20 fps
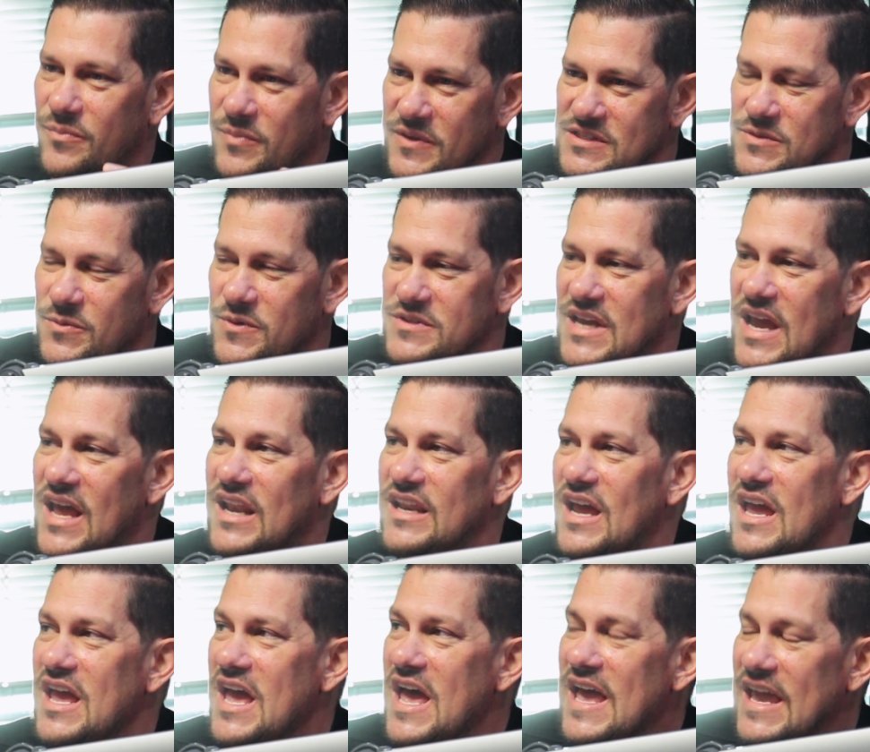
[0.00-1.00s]
the Beastie Boys. Oh
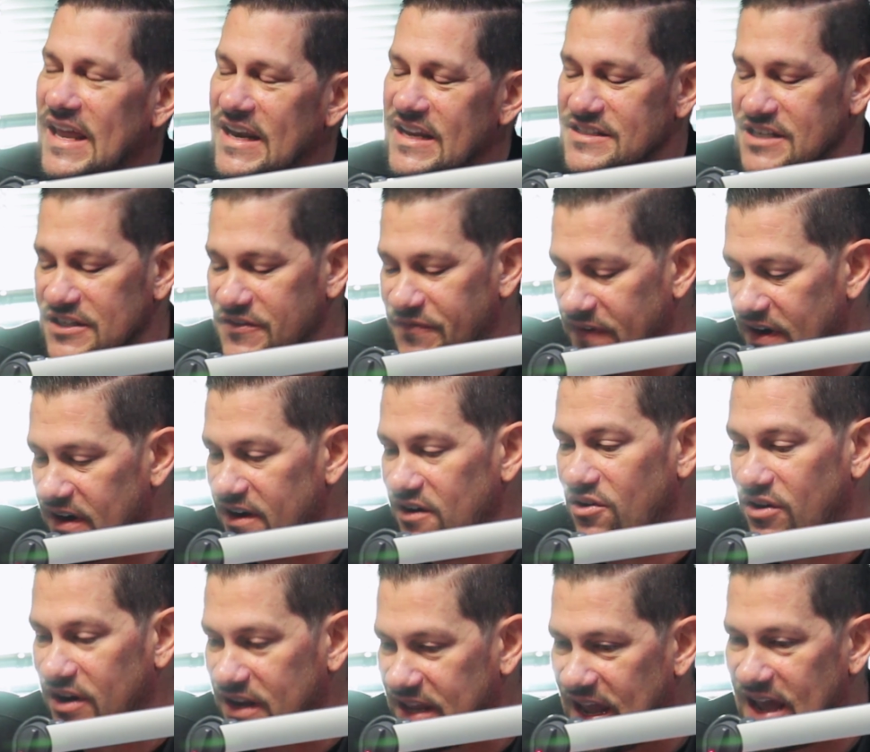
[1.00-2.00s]
my gosh, yeah. It is. It's very
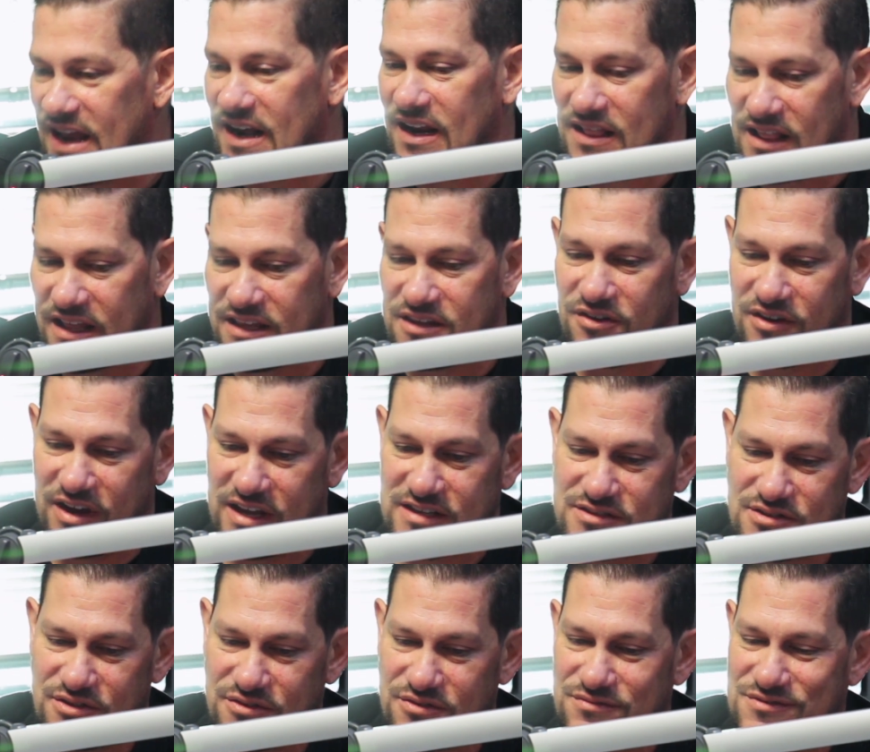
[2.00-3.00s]
organic. Like you
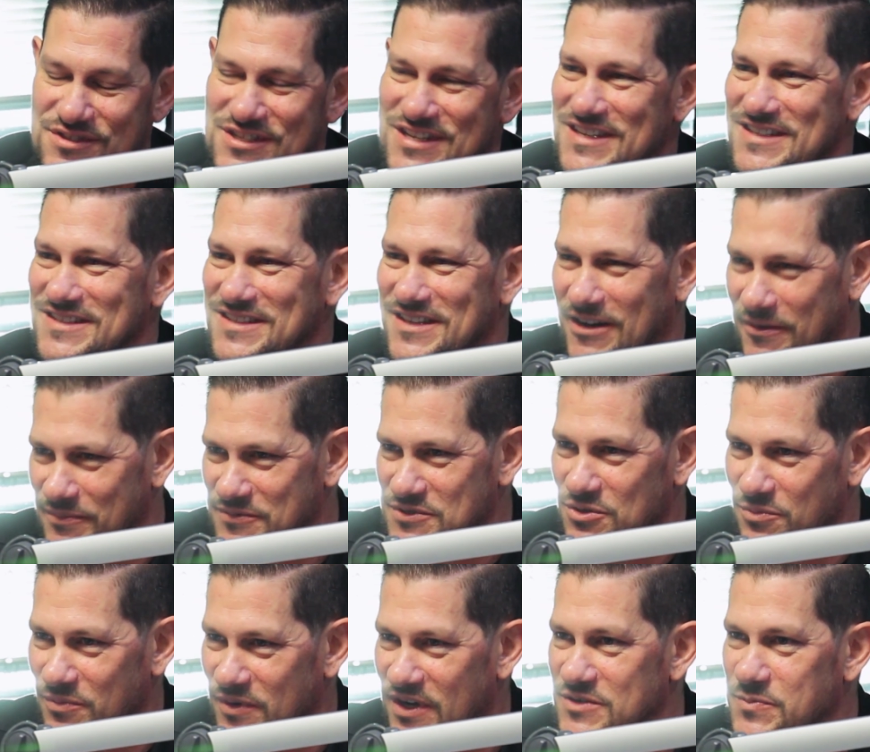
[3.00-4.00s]
guys don't cheese it up
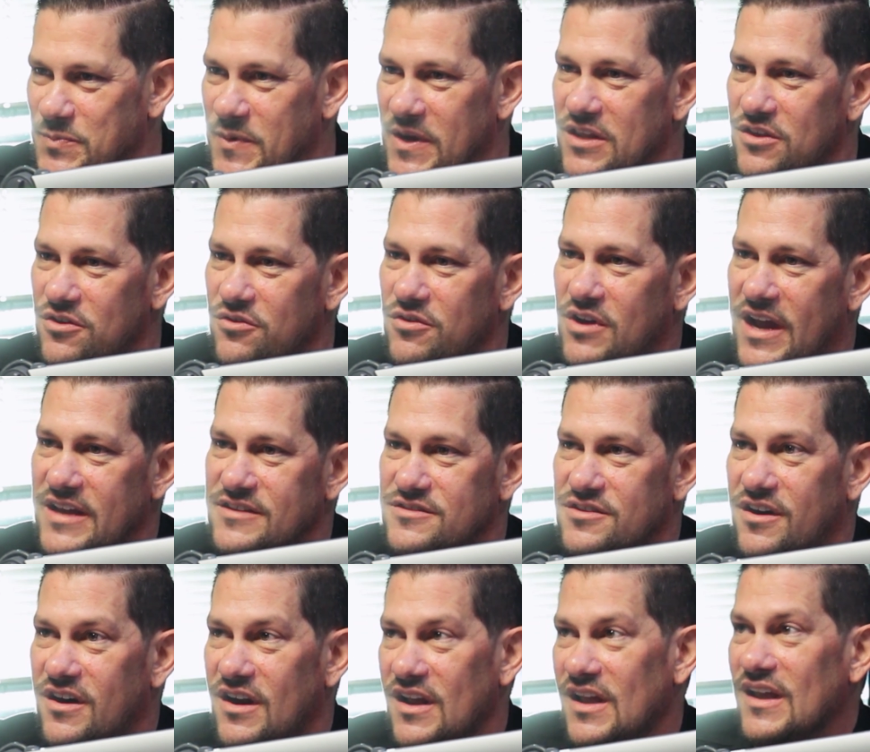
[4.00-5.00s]
too much, but you guys
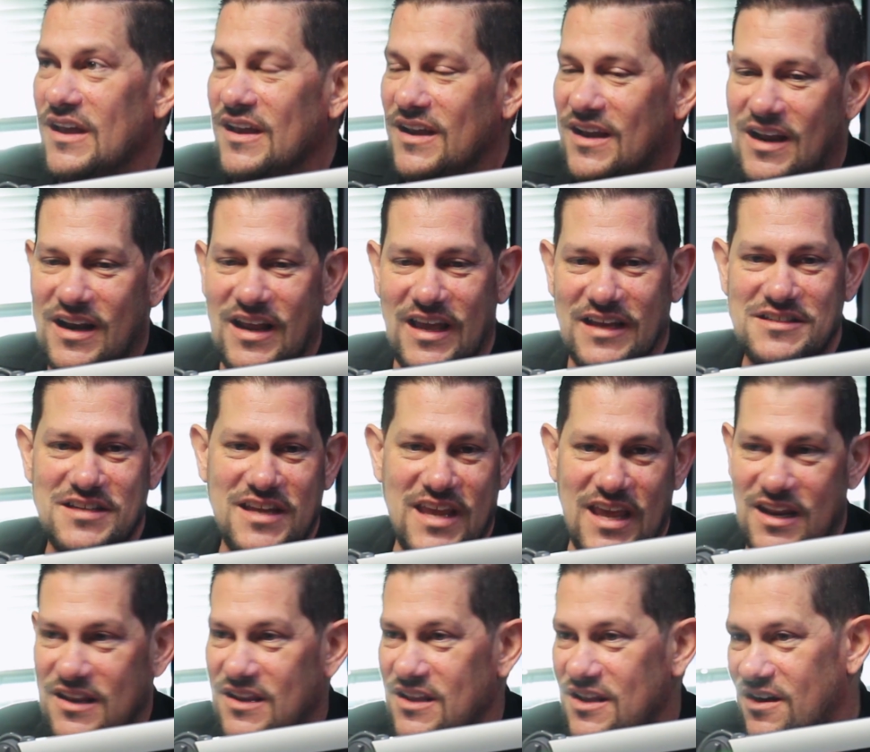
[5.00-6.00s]
are kind of
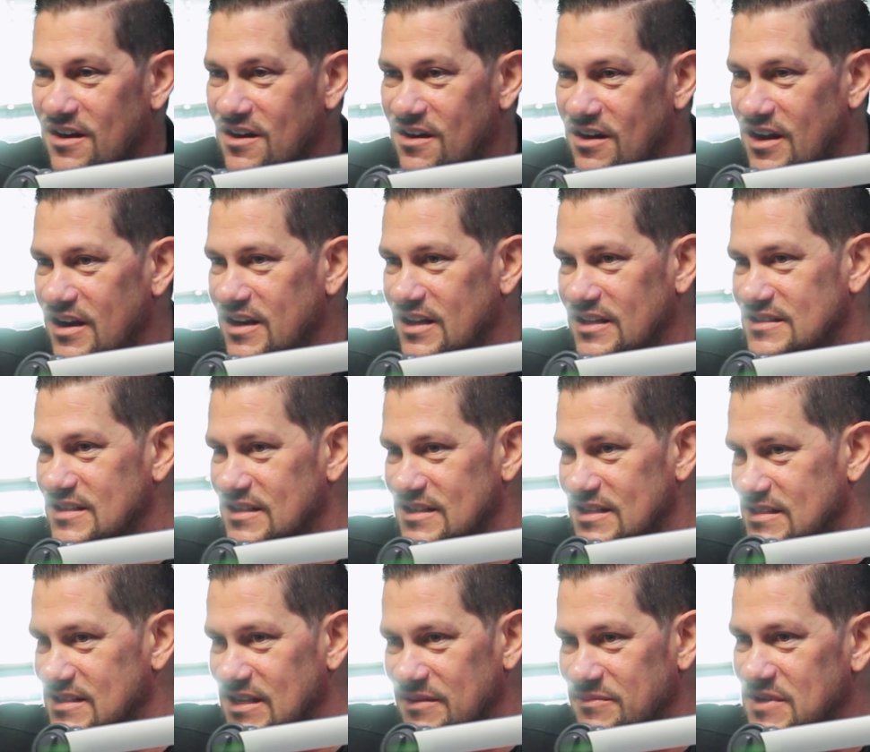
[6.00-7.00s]
educating the younger audience at
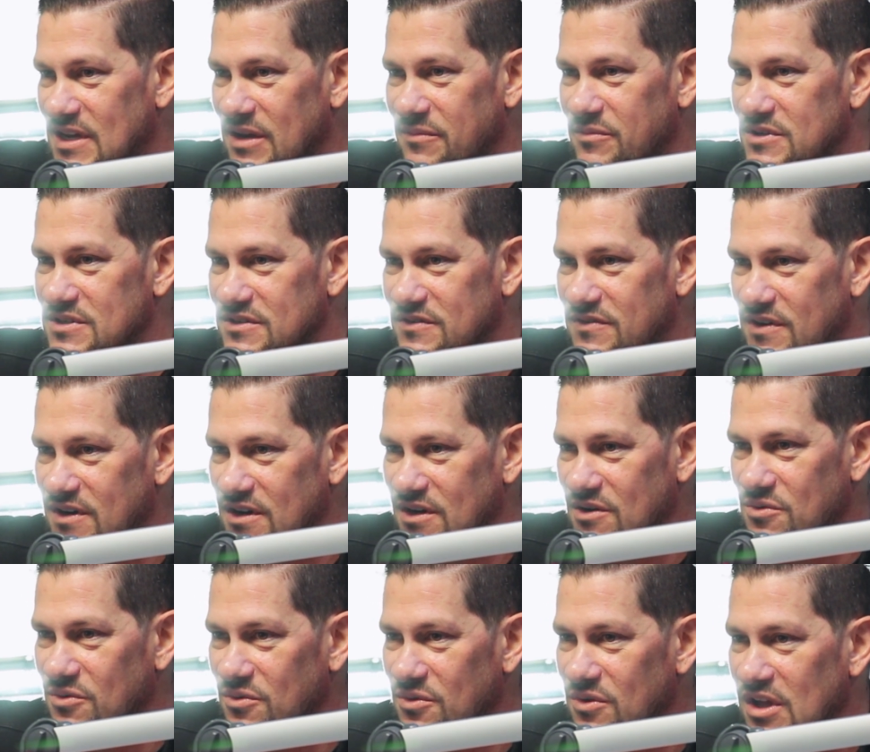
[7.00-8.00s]
the same time, which is very
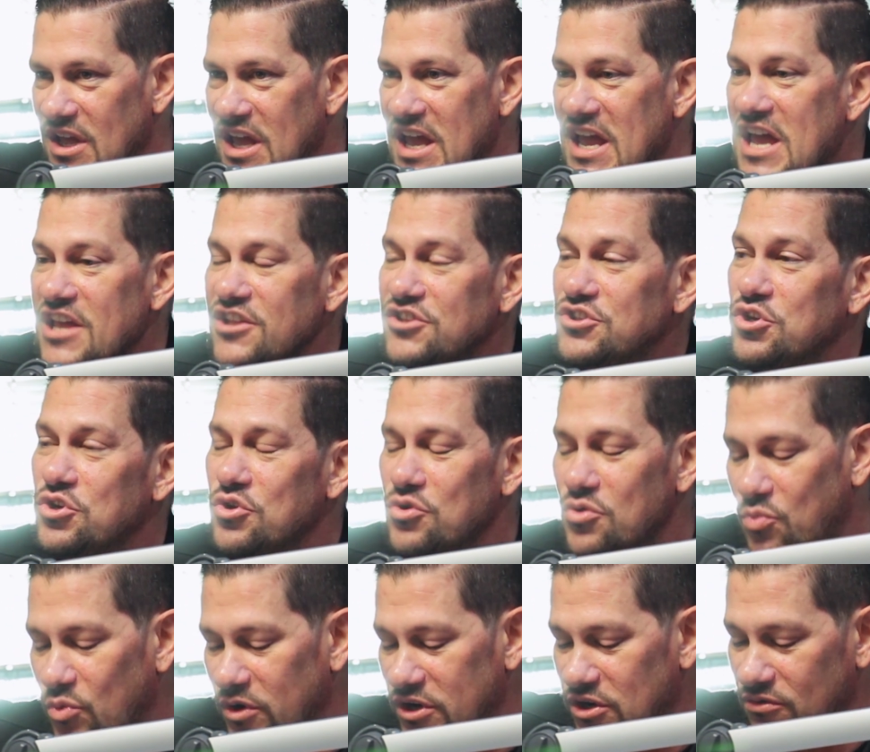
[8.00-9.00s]
cool. I think so too. Do you,
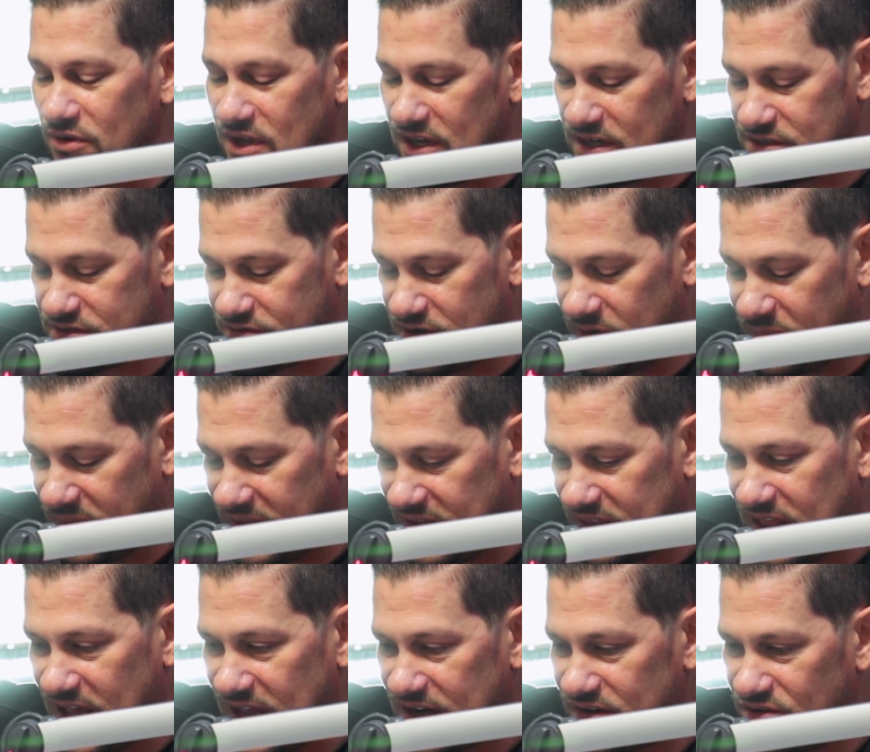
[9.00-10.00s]
when you get a script
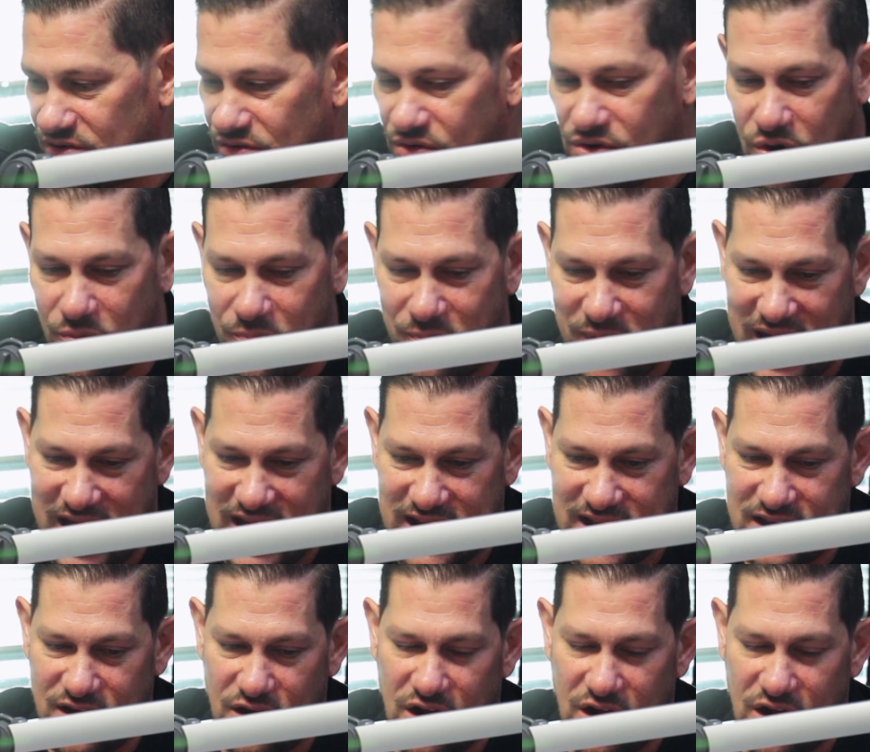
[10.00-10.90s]
like that, do you go back?